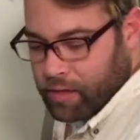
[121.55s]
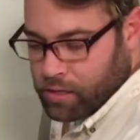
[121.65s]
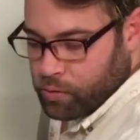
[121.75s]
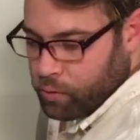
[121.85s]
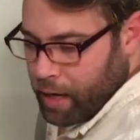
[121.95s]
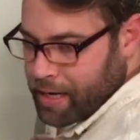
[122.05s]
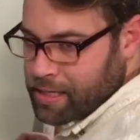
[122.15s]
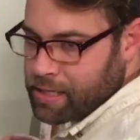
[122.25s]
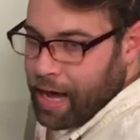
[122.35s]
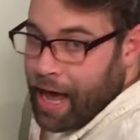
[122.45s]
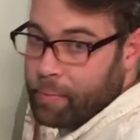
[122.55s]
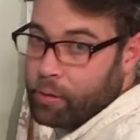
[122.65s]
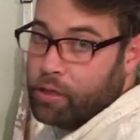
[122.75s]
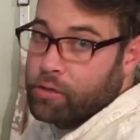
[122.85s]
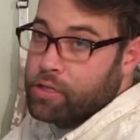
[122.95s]
this great sky
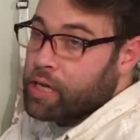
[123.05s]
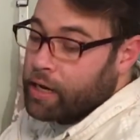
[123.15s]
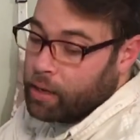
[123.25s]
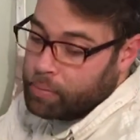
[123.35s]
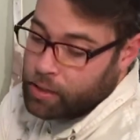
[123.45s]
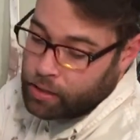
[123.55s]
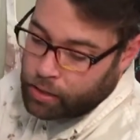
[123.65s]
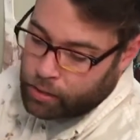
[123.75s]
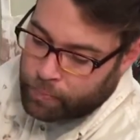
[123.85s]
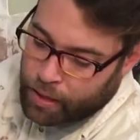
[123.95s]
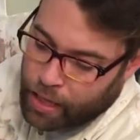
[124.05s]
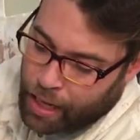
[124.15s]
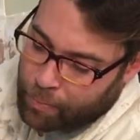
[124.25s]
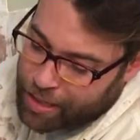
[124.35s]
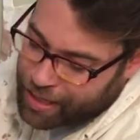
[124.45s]
blue set up here.
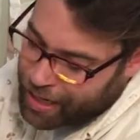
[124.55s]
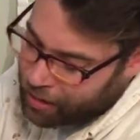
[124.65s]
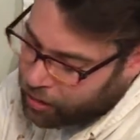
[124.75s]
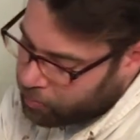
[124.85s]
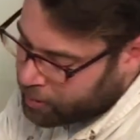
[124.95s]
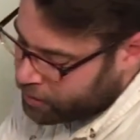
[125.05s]
And I'm going to get a little bit